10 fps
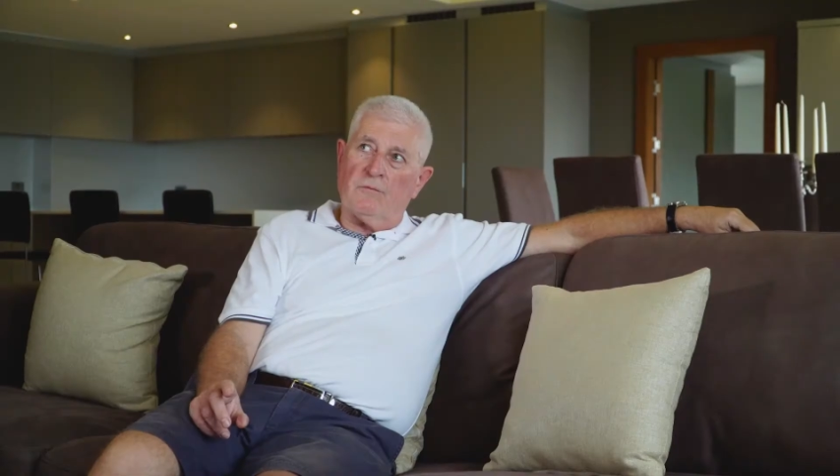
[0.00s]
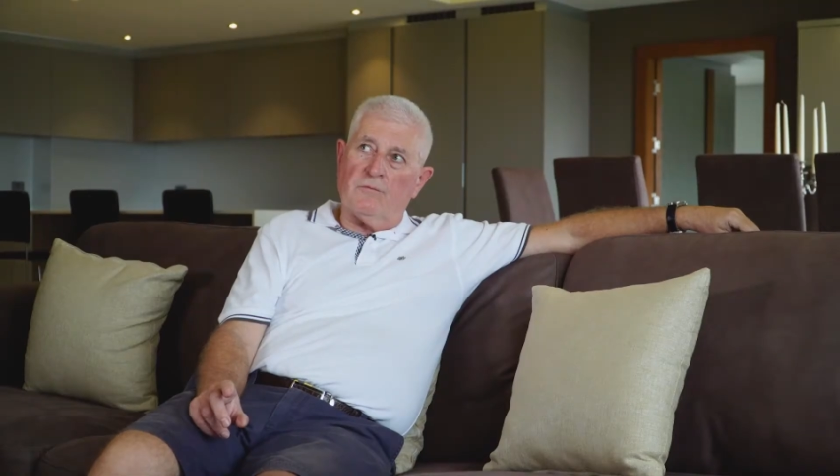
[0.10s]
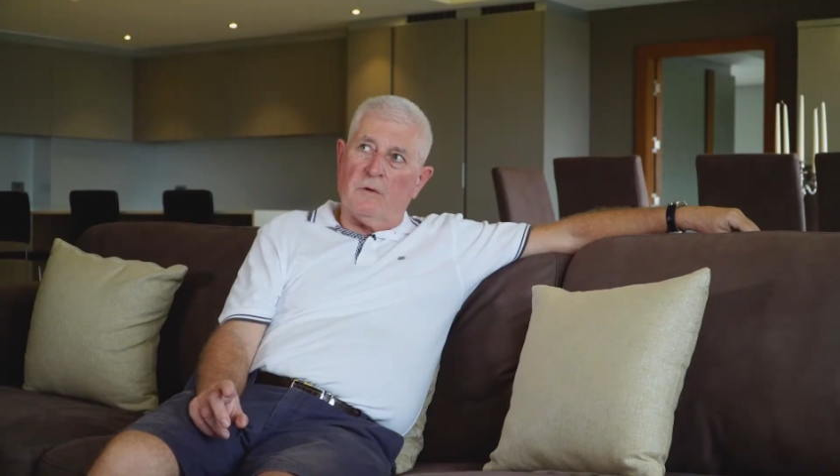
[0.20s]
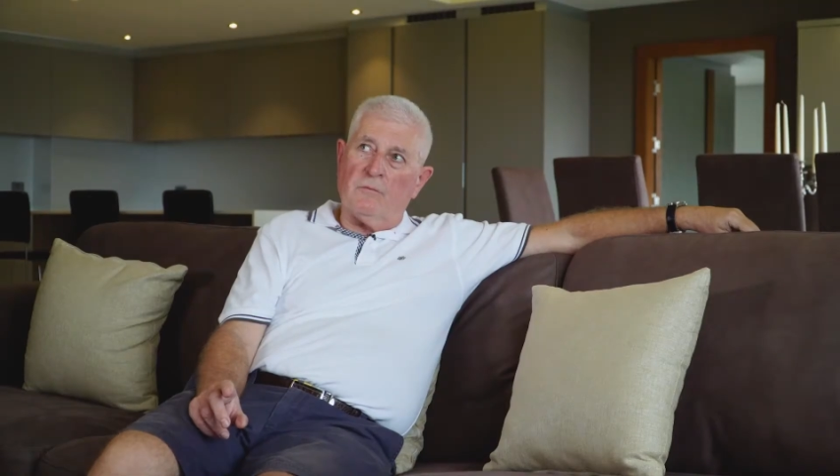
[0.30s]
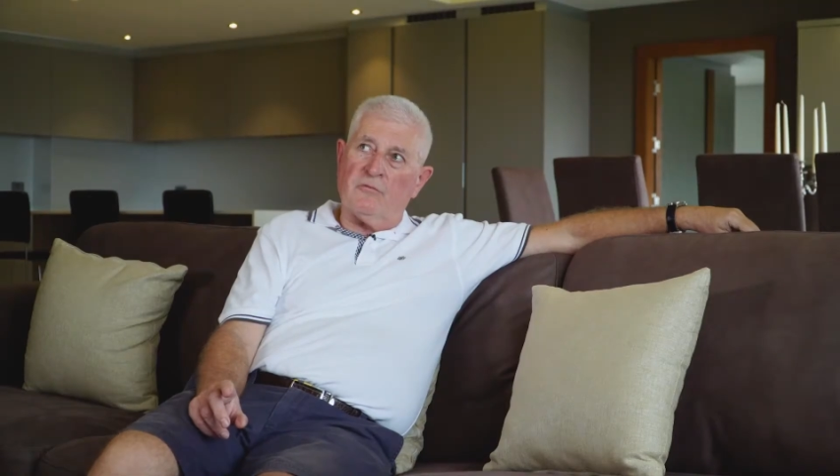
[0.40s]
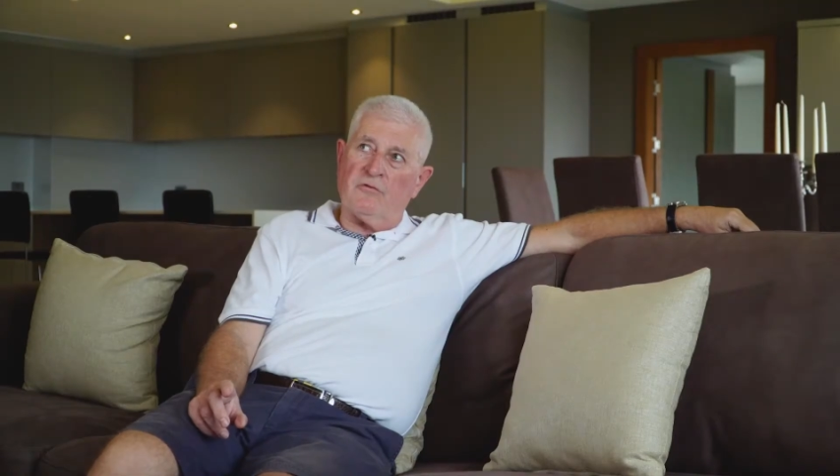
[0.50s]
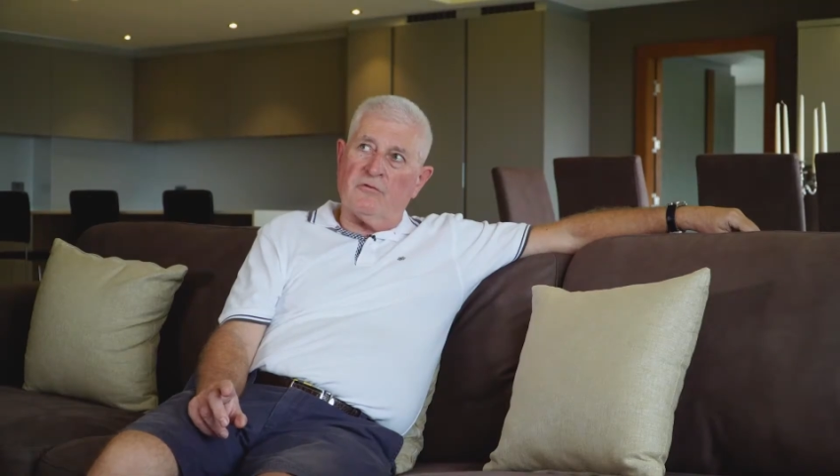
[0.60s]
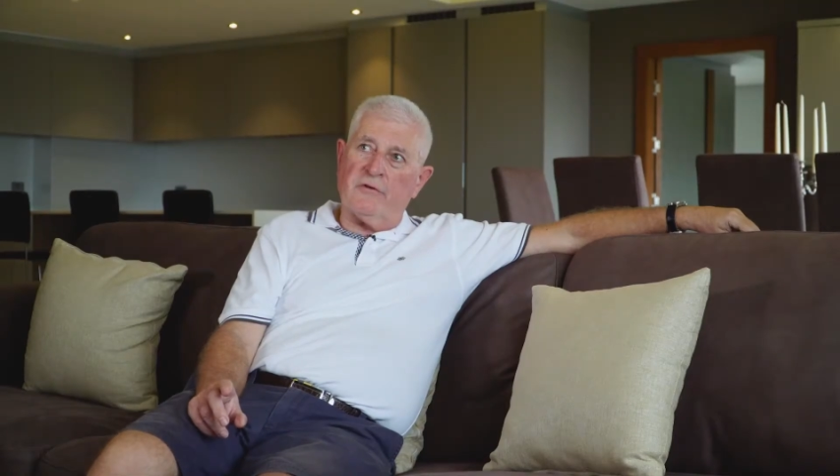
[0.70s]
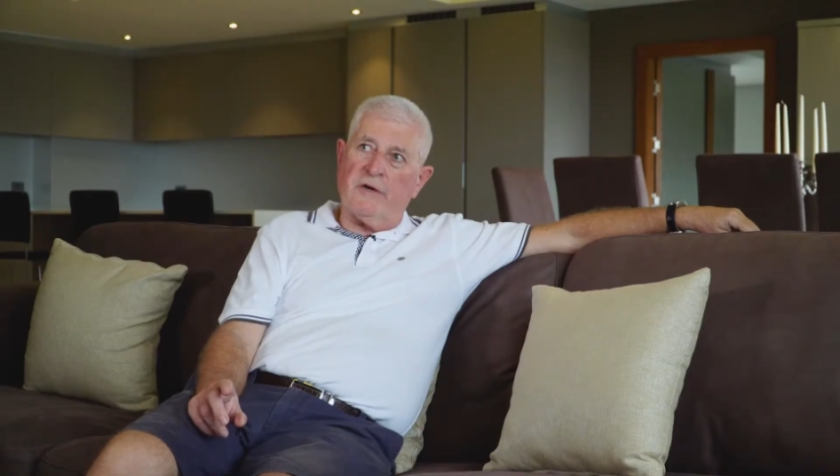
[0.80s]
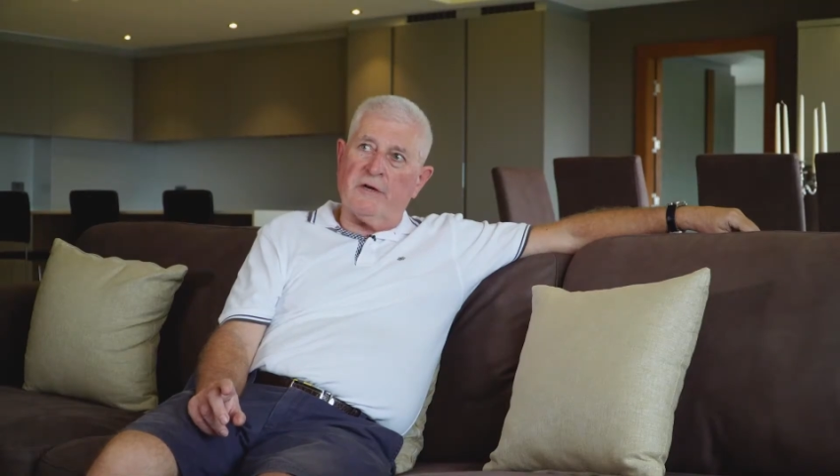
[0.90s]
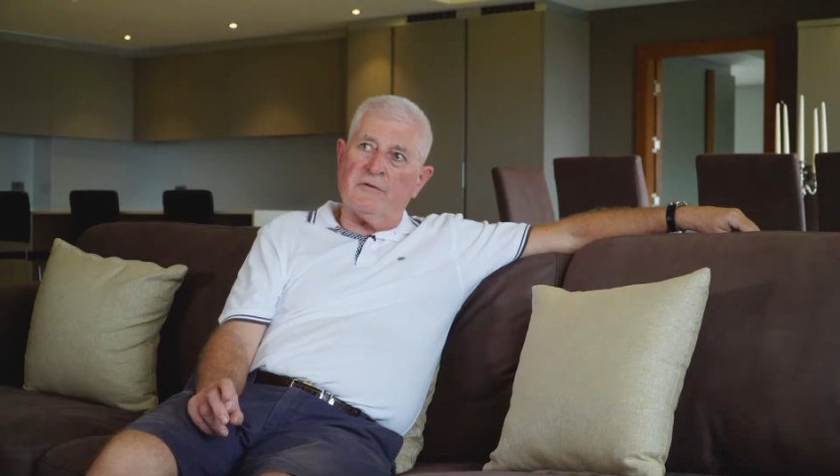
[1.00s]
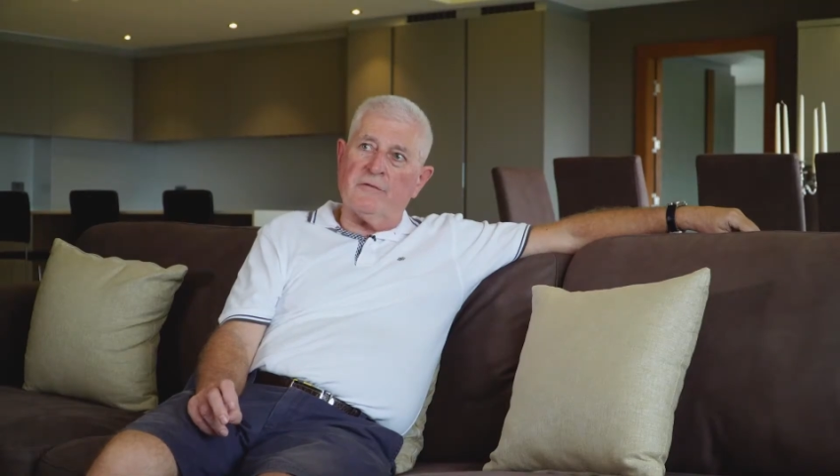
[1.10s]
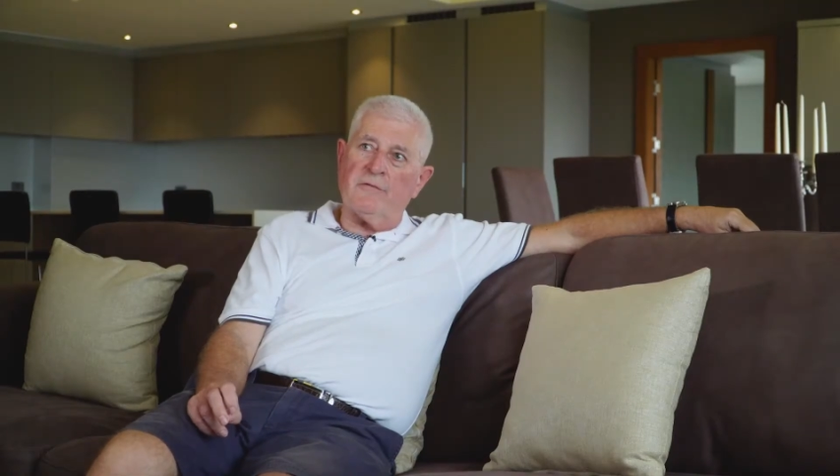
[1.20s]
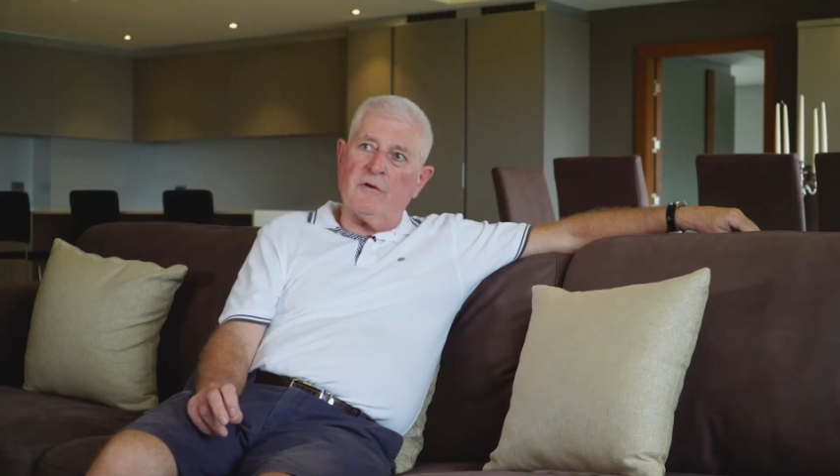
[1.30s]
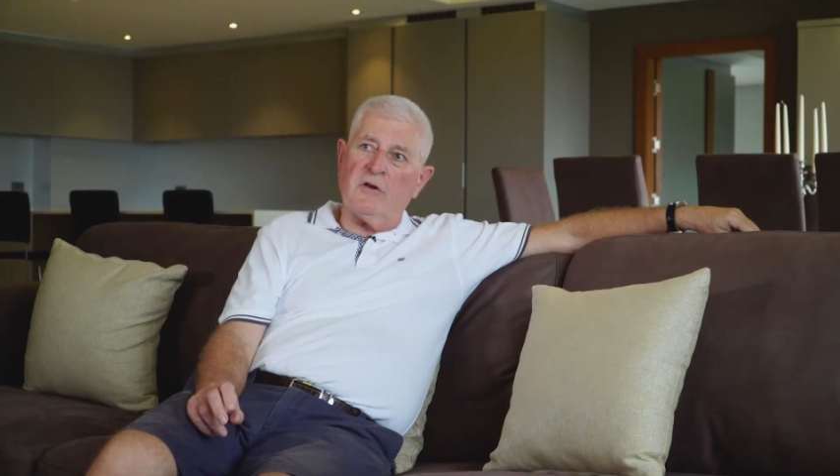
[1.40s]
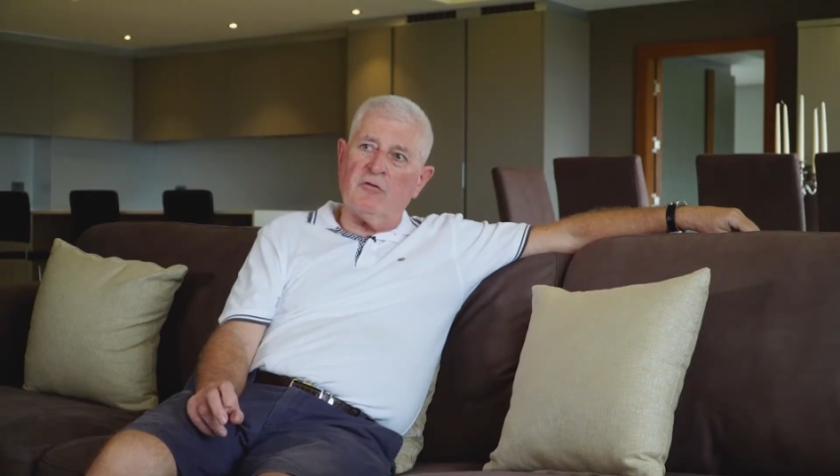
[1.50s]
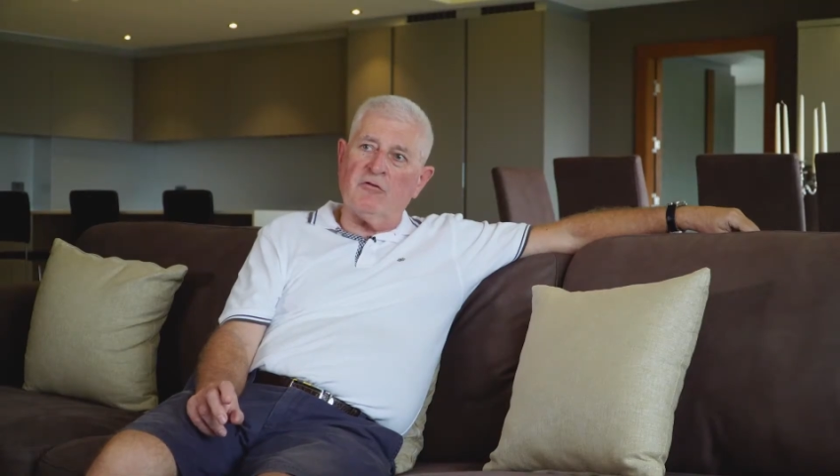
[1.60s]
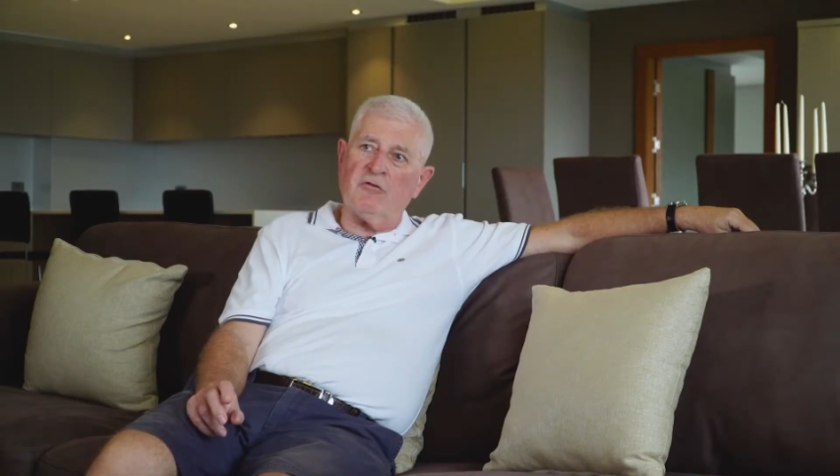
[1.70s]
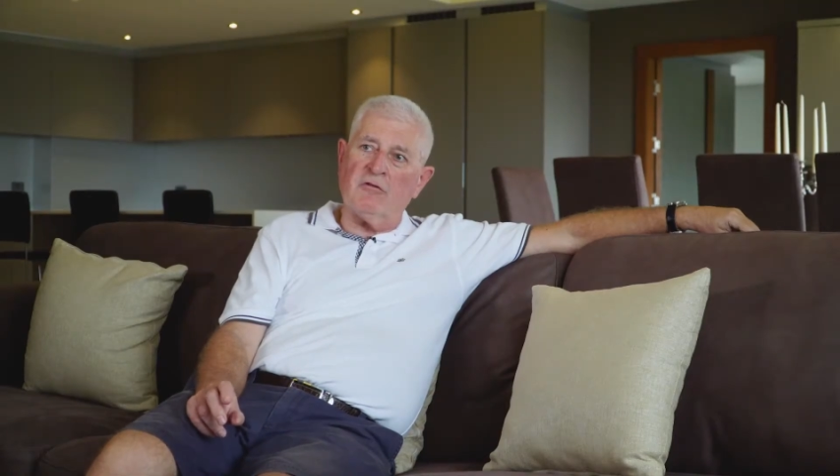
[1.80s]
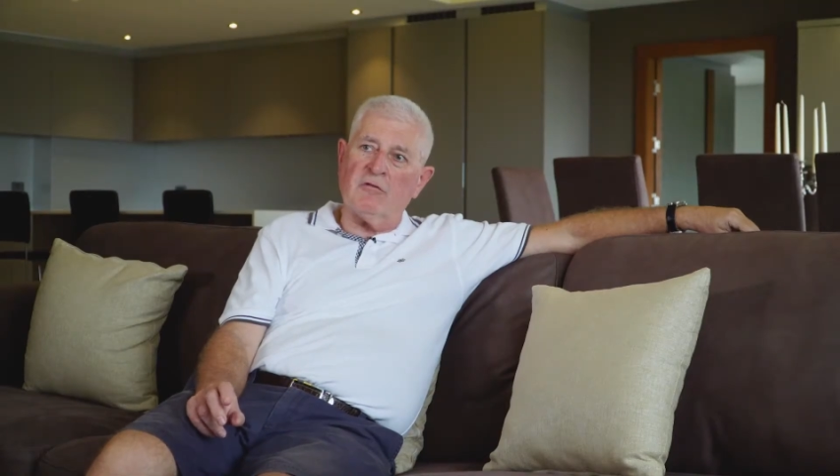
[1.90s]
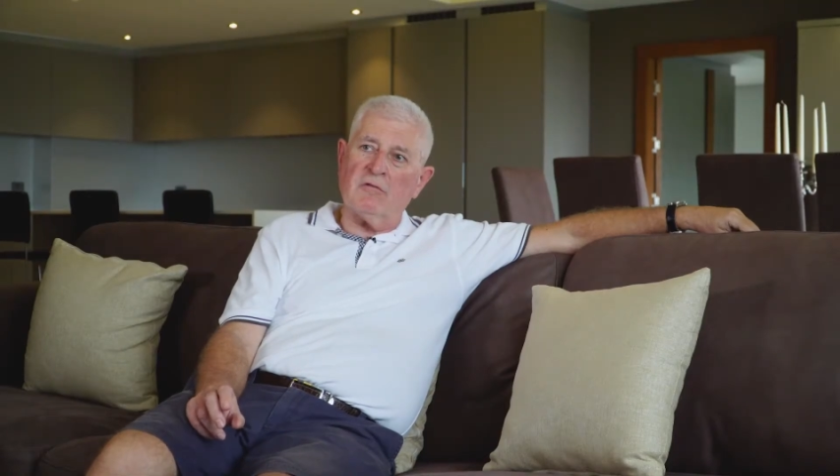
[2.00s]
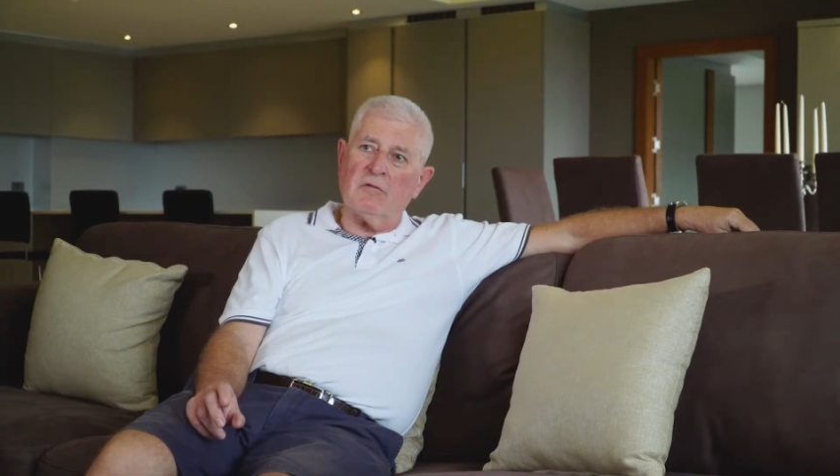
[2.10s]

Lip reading: From start to finish,